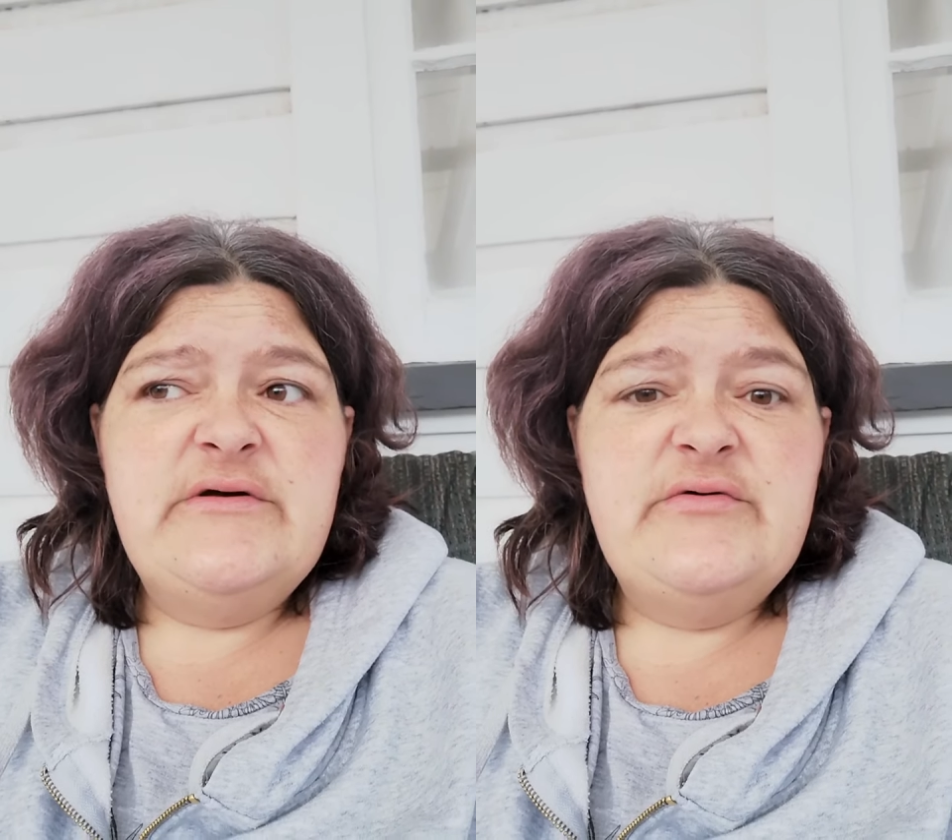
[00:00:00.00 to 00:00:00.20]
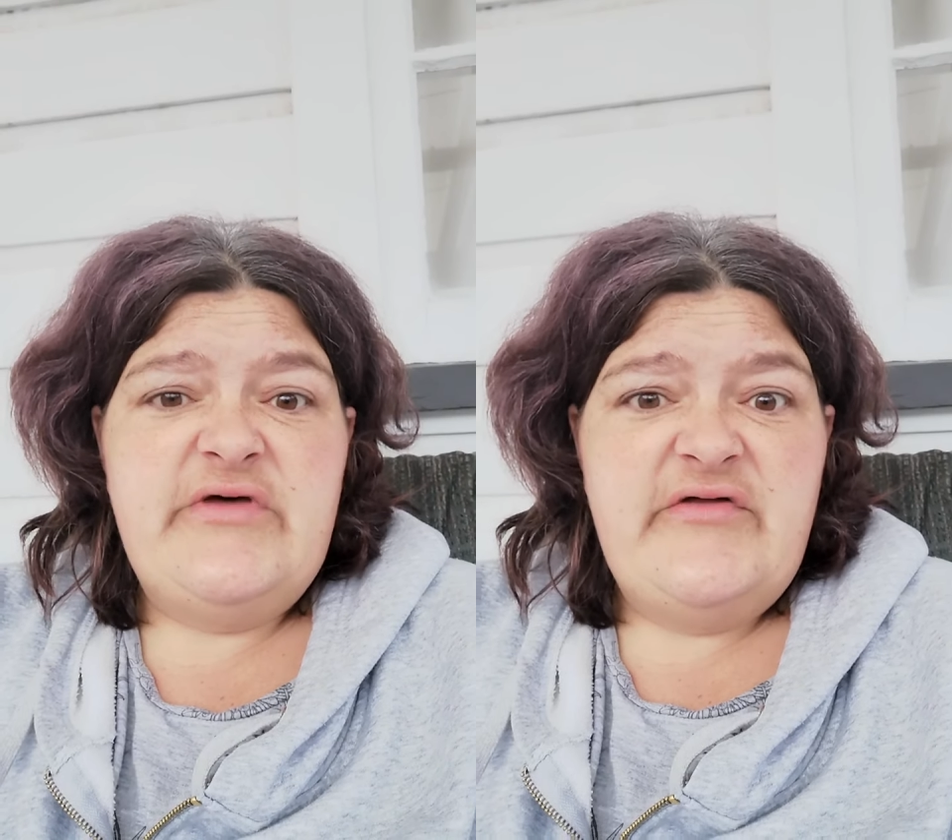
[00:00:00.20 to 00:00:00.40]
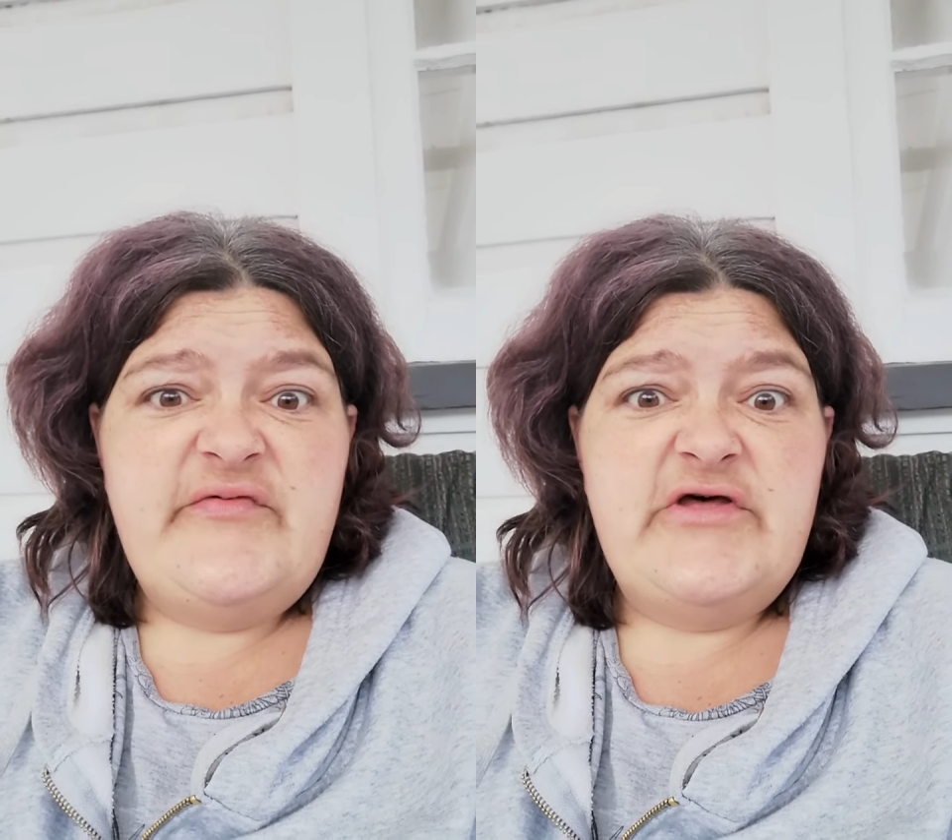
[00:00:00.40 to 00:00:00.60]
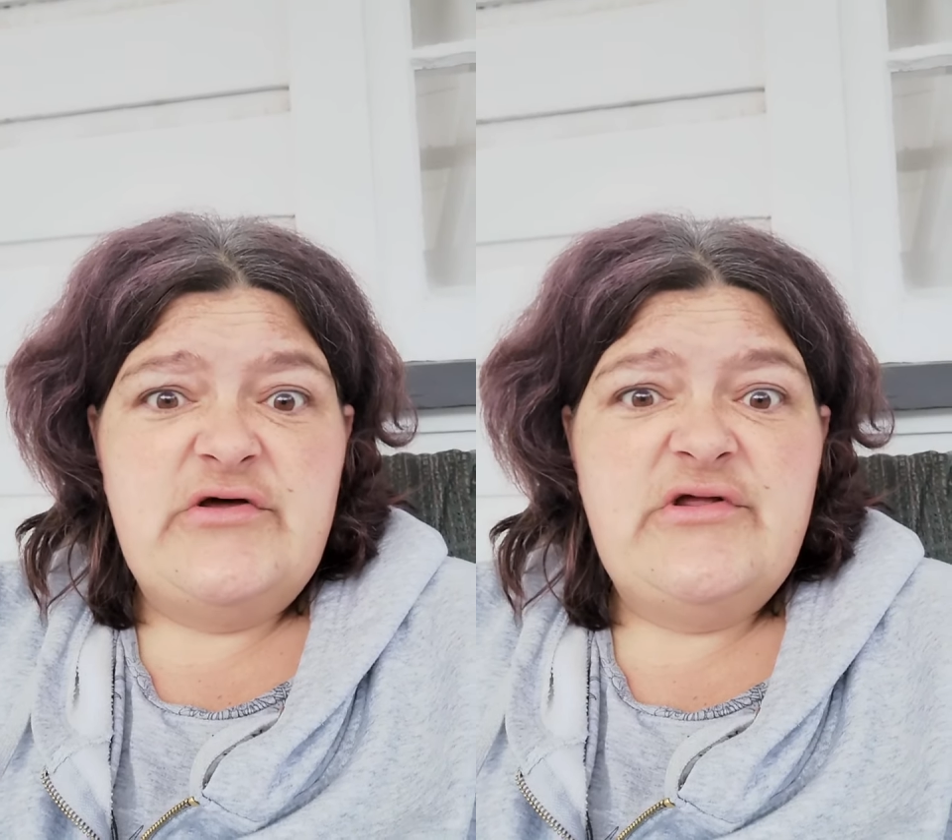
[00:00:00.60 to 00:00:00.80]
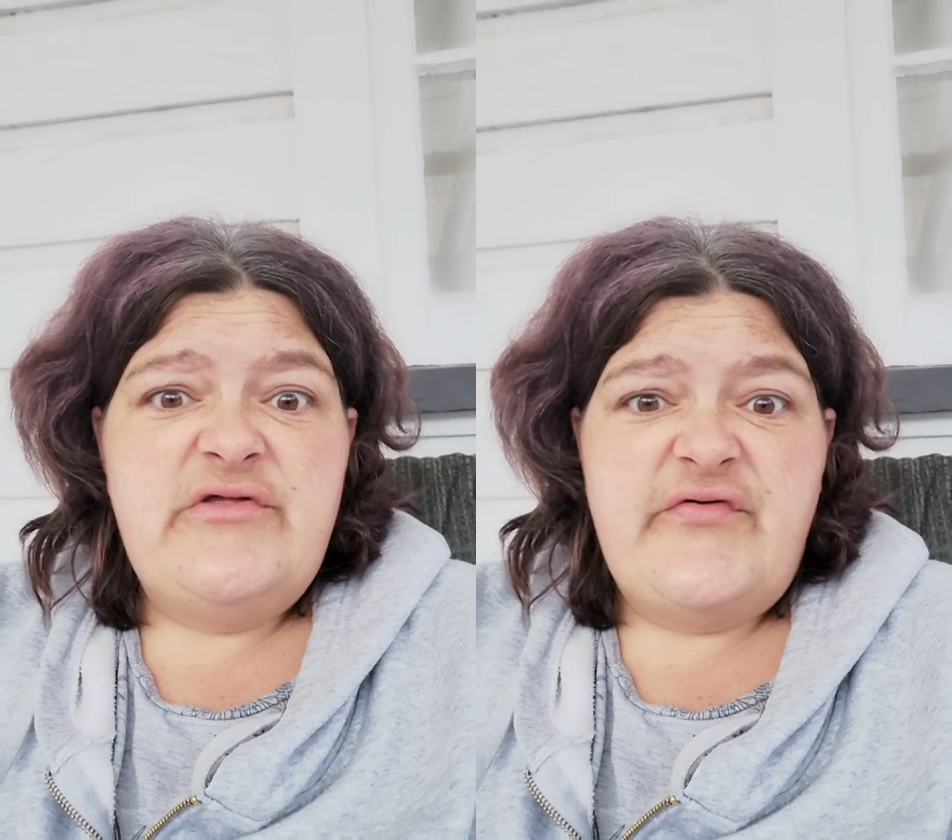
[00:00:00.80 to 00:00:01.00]
Would
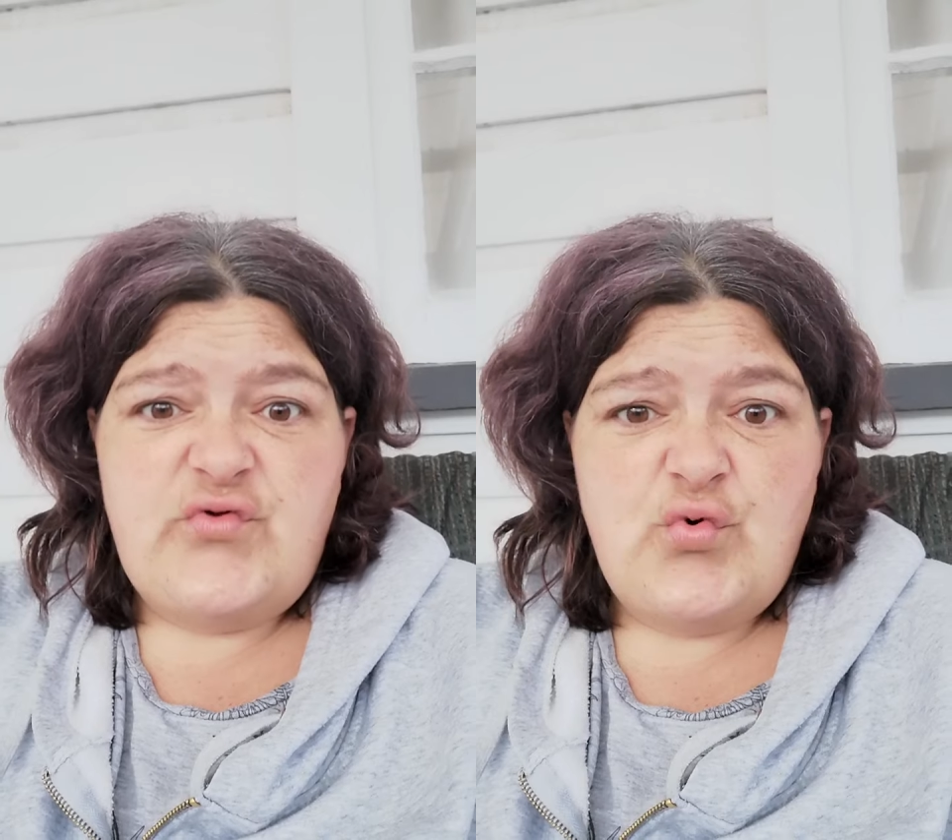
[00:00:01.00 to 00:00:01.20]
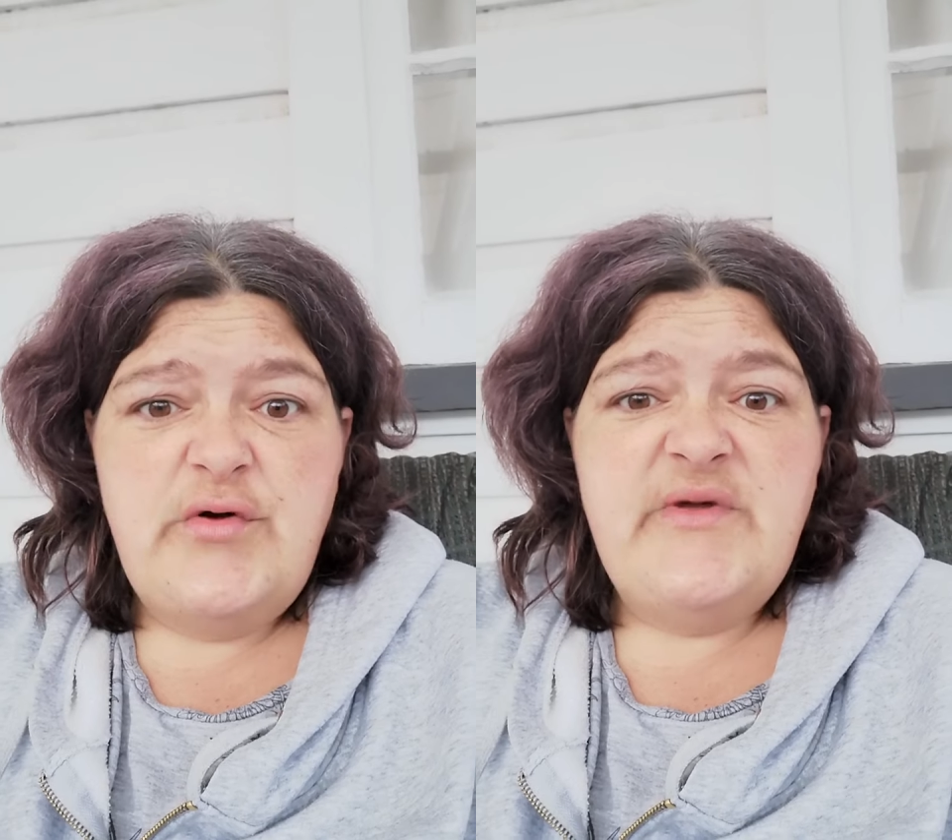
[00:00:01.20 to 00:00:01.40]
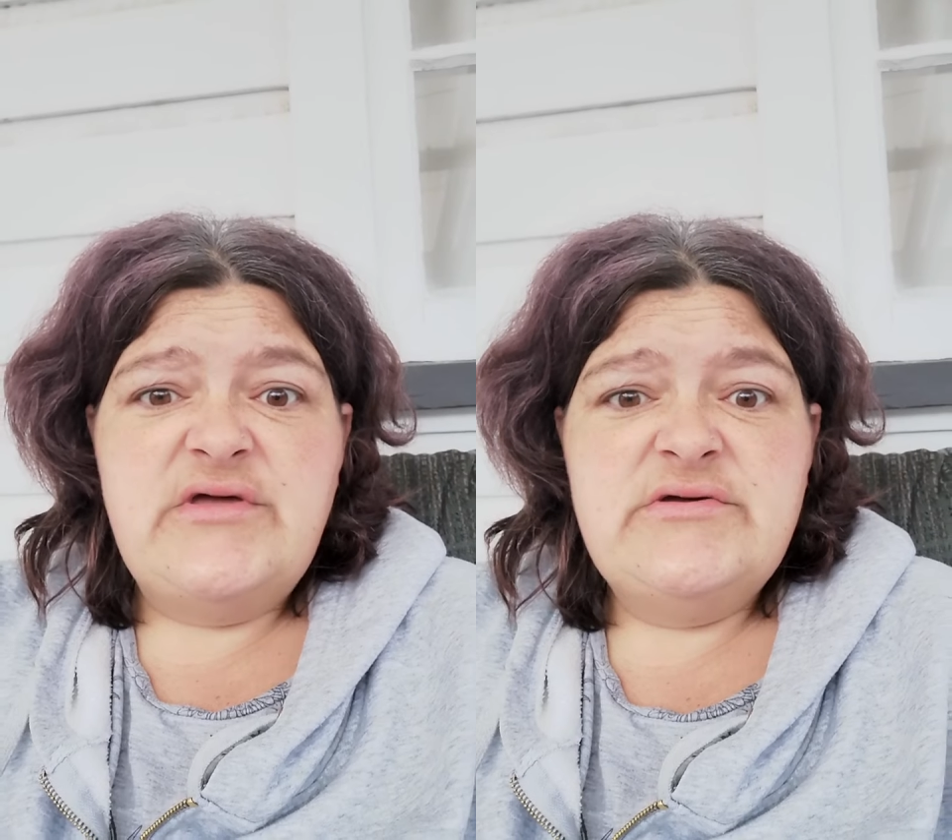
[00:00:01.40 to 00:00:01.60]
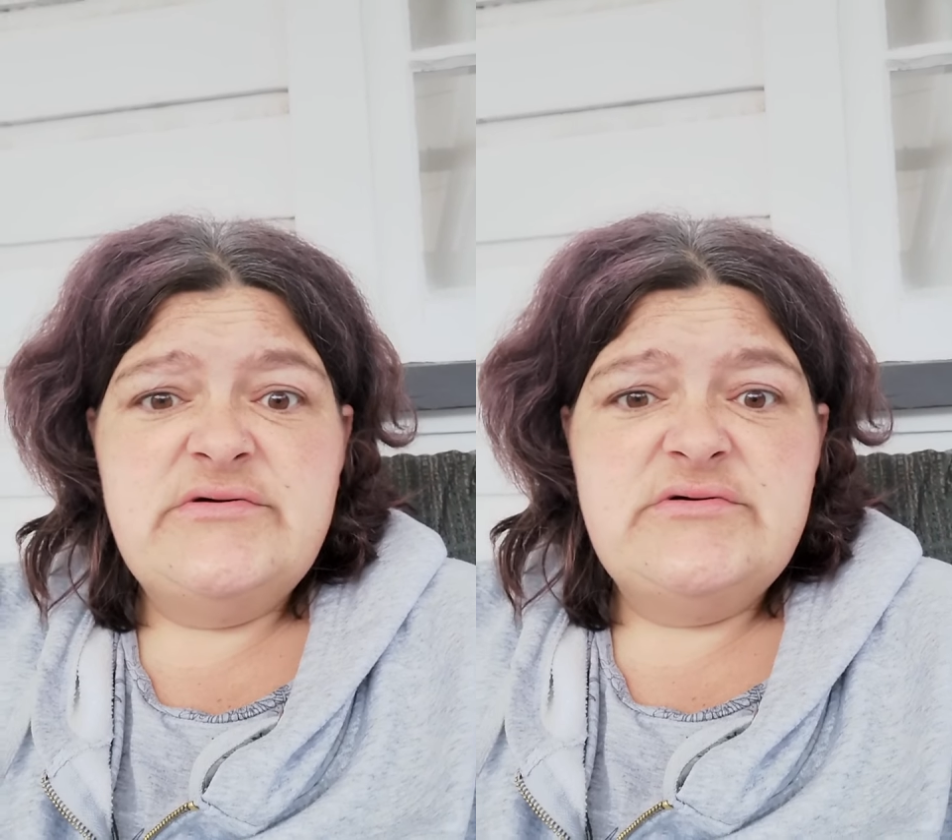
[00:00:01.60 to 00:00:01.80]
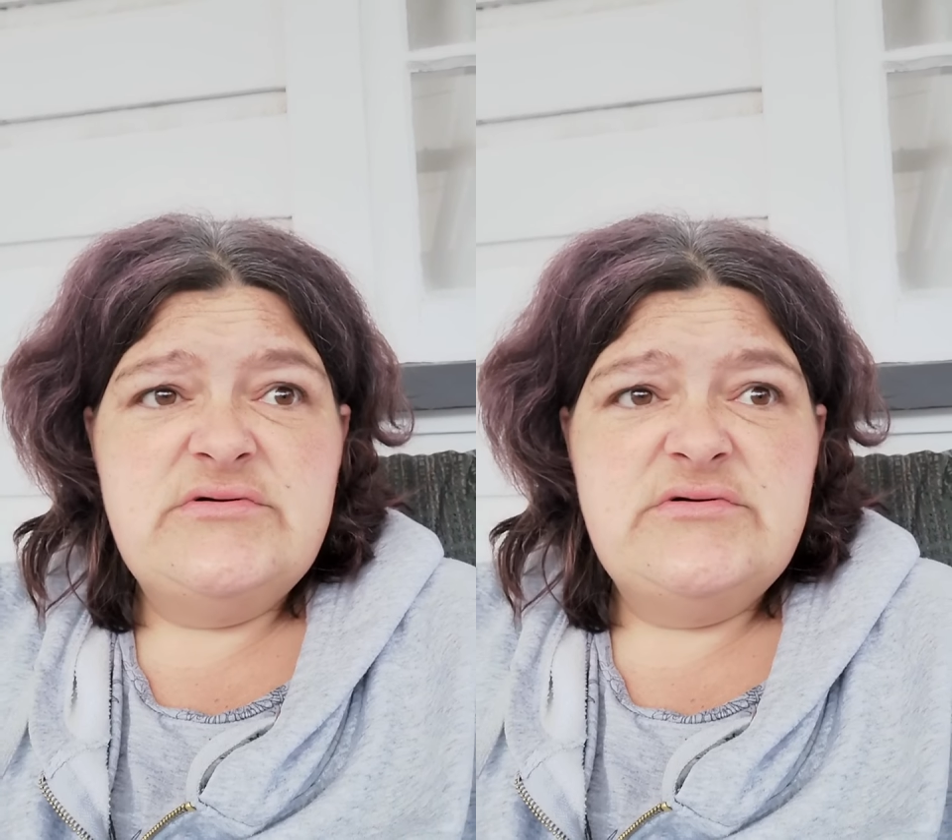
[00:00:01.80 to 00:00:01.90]
absolutely destroy me.